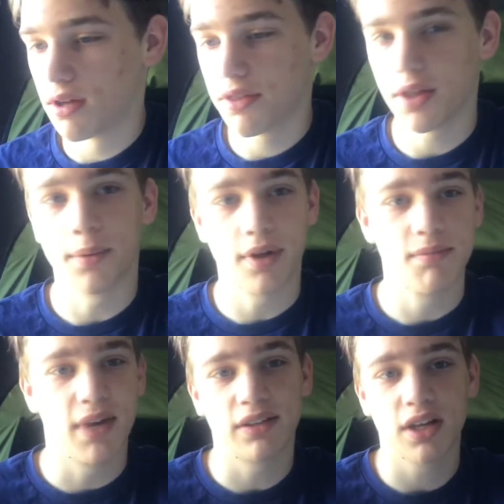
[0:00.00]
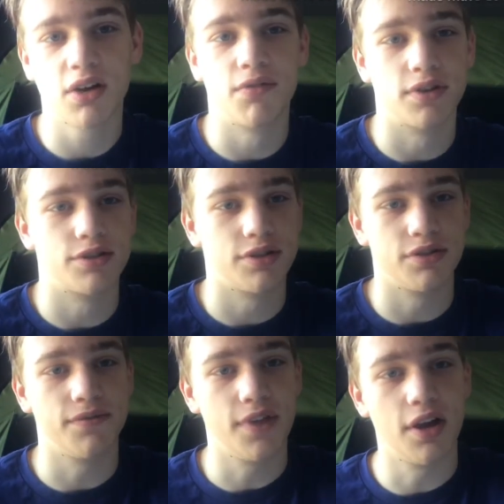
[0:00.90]
I think I'm gonna make Lego
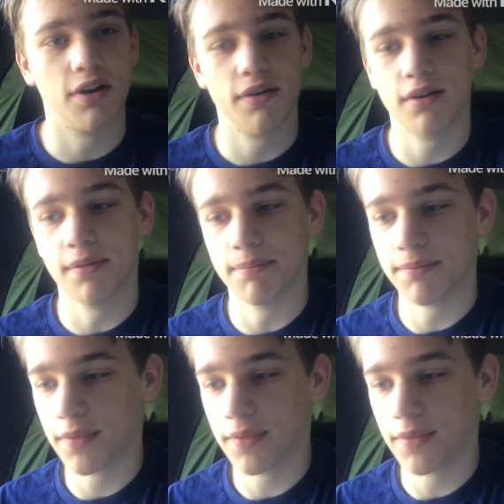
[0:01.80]
versions of there um,